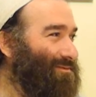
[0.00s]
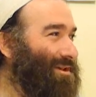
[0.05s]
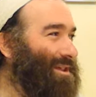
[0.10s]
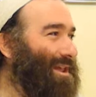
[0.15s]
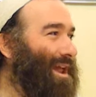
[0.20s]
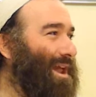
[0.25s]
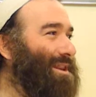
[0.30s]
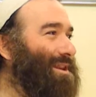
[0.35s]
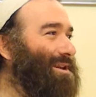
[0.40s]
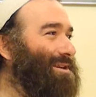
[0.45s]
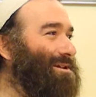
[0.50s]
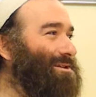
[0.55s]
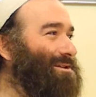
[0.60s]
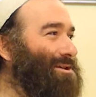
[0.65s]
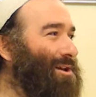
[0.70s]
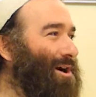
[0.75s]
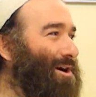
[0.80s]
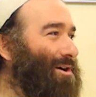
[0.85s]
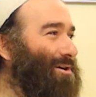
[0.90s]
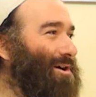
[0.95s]
Really, I didn't
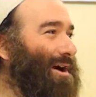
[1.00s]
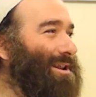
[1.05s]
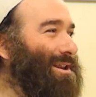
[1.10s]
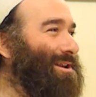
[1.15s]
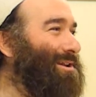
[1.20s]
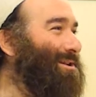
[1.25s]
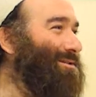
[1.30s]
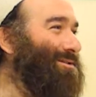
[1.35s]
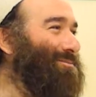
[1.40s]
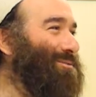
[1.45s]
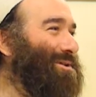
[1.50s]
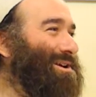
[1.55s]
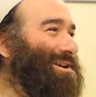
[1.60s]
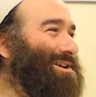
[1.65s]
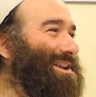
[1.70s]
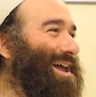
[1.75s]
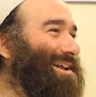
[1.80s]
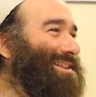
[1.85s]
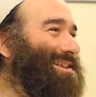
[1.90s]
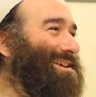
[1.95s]
know they were
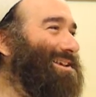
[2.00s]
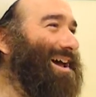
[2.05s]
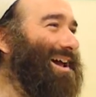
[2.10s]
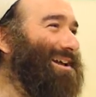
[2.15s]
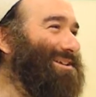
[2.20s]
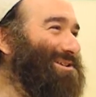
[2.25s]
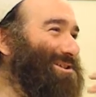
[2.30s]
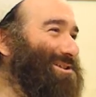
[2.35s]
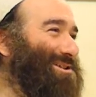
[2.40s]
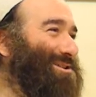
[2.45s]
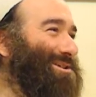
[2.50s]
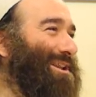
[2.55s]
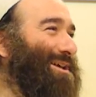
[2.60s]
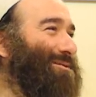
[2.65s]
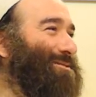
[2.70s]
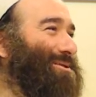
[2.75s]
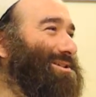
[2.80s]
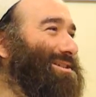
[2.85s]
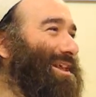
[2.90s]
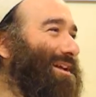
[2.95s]
connected. I just thought I
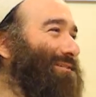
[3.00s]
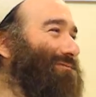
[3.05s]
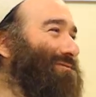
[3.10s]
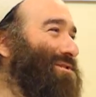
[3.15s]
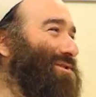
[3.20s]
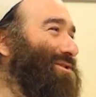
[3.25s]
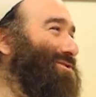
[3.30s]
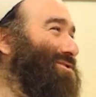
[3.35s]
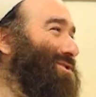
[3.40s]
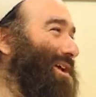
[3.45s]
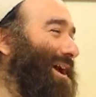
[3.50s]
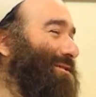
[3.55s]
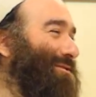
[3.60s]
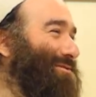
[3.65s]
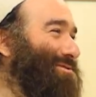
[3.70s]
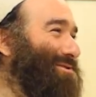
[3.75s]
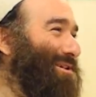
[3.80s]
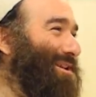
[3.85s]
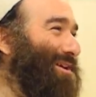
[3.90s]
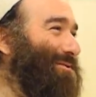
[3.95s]
was diverged.
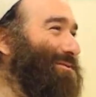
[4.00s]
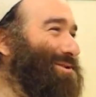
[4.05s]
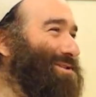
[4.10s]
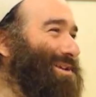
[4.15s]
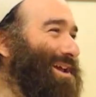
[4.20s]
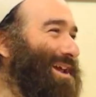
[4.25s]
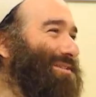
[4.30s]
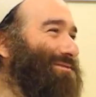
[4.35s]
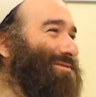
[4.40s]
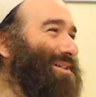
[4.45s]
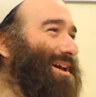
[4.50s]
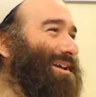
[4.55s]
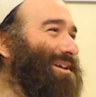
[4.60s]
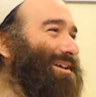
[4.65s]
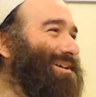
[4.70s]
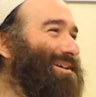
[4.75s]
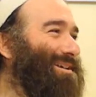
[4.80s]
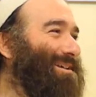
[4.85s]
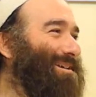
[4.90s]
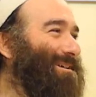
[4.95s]
I thought I was kind of like
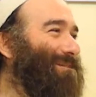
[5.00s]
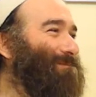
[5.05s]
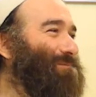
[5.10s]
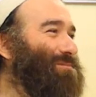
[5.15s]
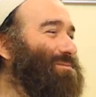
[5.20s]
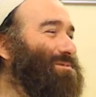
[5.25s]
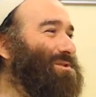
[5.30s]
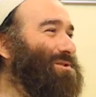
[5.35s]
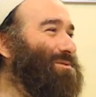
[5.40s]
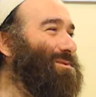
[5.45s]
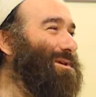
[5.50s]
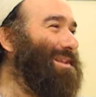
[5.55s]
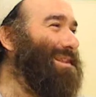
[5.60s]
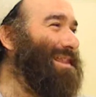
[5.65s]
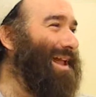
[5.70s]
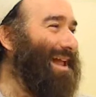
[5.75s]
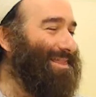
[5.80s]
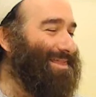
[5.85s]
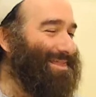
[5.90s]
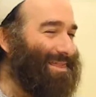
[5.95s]
doing
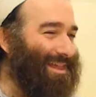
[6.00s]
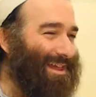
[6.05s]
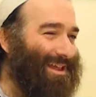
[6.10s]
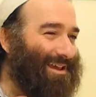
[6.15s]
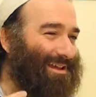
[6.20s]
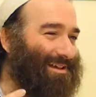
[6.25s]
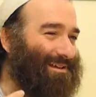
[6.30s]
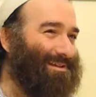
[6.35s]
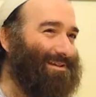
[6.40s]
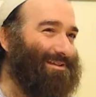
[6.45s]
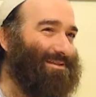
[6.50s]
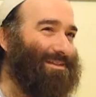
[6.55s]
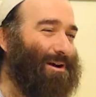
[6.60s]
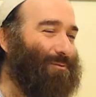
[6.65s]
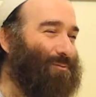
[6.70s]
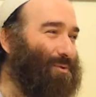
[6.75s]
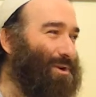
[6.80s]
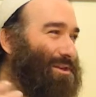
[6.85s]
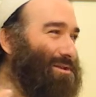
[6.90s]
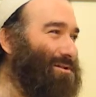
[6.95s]
that thing
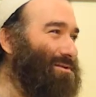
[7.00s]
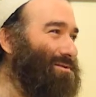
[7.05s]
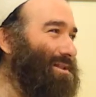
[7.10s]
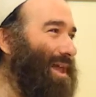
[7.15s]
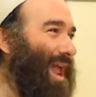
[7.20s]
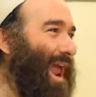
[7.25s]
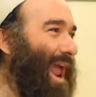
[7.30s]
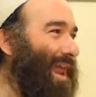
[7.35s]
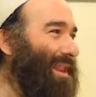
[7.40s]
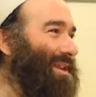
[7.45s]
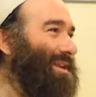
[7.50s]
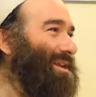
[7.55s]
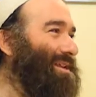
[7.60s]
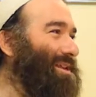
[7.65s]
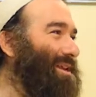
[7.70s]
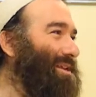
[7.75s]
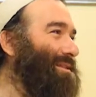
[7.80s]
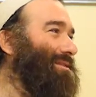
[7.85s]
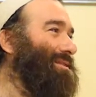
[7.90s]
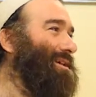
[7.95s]
that we do, the
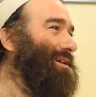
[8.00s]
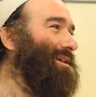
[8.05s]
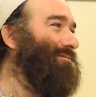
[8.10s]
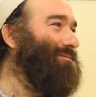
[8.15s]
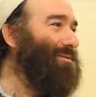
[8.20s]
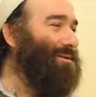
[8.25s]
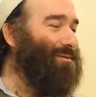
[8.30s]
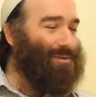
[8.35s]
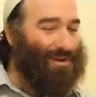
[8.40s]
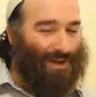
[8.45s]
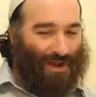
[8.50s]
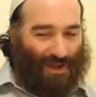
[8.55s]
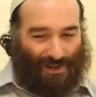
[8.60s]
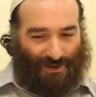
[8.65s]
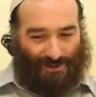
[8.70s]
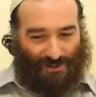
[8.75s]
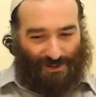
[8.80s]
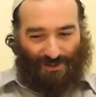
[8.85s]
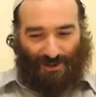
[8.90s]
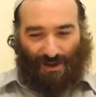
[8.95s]
ADD thing, where we kind
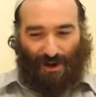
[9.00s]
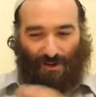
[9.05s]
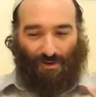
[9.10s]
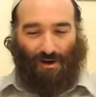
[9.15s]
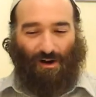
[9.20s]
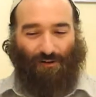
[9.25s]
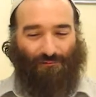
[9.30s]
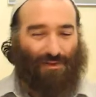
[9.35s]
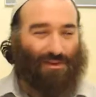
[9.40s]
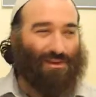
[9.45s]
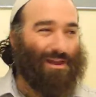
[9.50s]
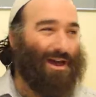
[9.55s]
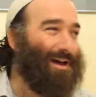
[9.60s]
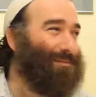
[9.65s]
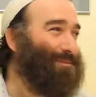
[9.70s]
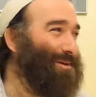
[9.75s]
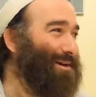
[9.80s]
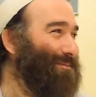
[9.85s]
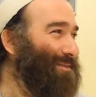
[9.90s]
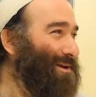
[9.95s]
of just go off the
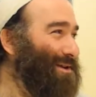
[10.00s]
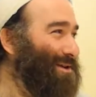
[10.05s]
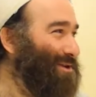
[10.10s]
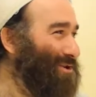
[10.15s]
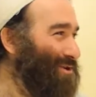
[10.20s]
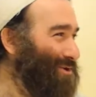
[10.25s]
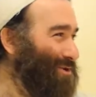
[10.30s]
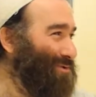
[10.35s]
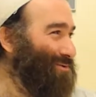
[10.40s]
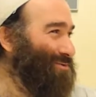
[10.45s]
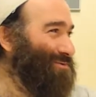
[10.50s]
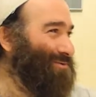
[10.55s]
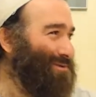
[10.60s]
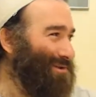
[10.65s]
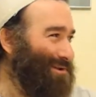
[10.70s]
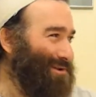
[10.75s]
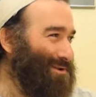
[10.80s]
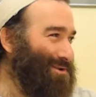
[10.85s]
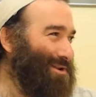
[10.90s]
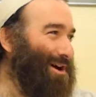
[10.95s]
topic. But you
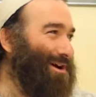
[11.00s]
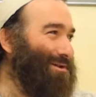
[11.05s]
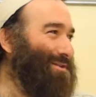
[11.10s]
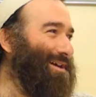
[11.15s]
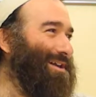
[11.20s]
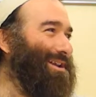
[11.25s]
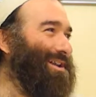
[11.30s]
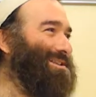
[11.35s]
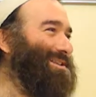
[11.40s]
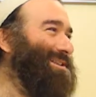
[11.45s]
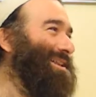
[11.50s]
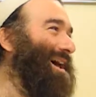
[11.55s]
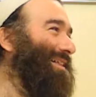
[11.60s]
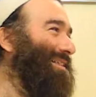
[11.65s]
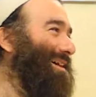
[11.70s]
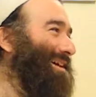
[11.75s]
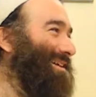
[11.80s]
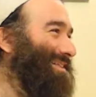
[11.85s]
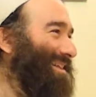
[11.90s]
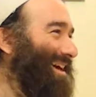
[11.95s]
know that it's not
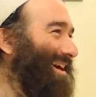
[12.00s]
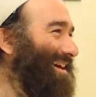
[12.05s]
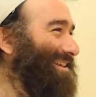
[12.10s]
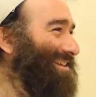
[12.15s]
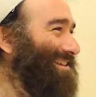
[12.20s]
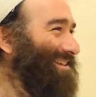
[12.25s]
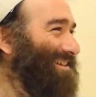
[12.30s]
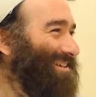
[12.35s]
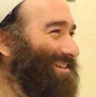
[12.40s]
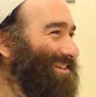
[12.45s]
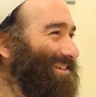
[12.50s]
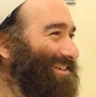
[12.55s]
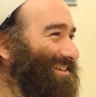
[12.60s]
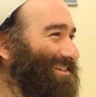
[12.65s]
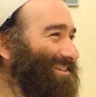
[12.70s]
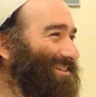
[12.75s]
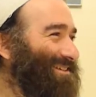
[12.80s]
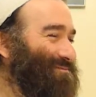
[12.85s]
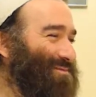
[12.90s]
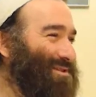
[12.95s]
like that.
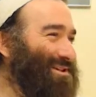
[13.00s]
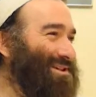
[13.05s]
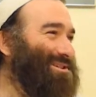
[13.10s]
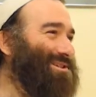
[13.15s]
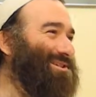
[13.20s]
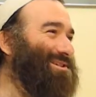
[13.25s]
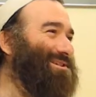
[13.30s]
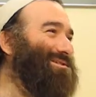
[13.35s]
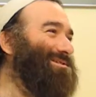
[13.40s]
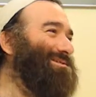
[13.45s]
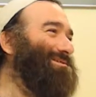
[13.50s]
Please do.